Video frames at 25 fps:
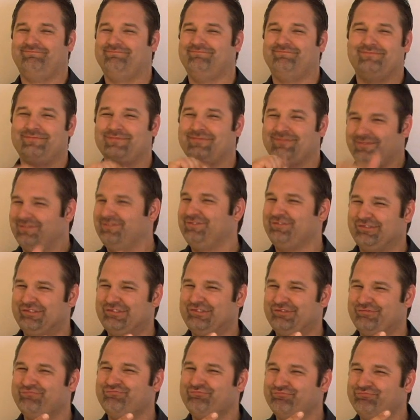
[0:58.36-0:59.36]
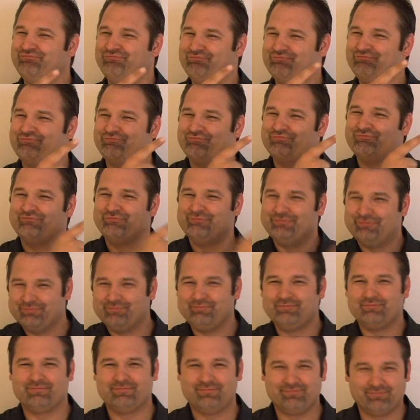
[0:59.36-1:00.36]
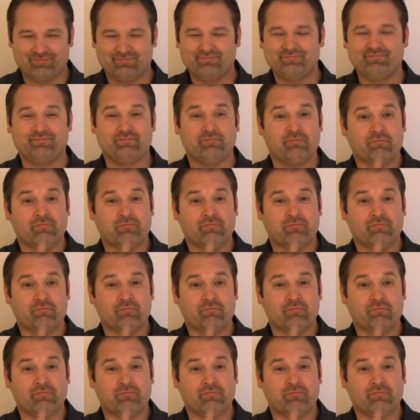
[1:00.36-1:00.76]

The reality, however, is far from this.